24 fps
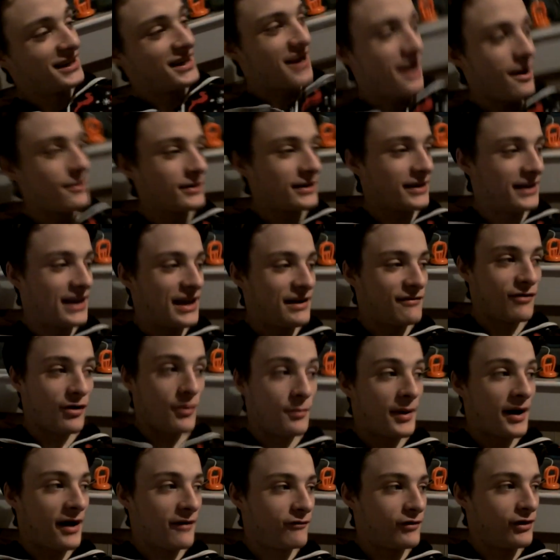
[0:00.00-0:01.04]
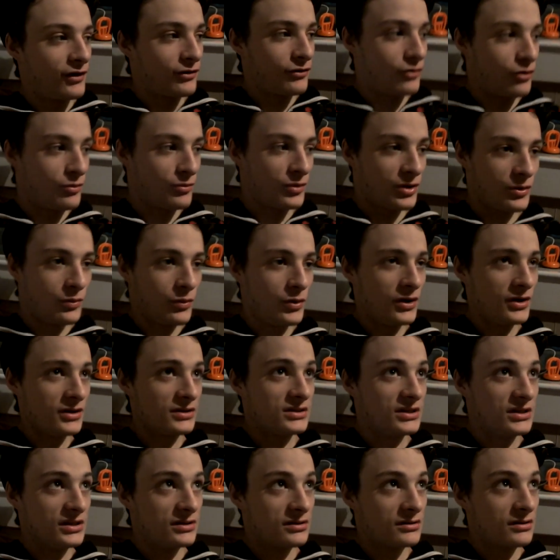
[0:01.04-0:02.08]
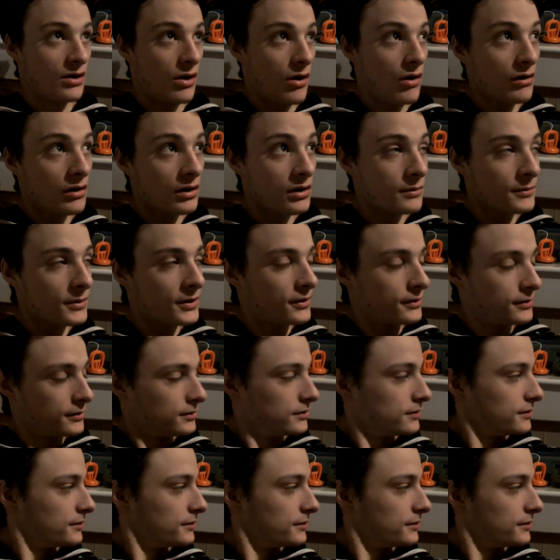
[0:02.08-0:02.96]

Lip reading: I would have gave up halfway through and be like, what is he talking about?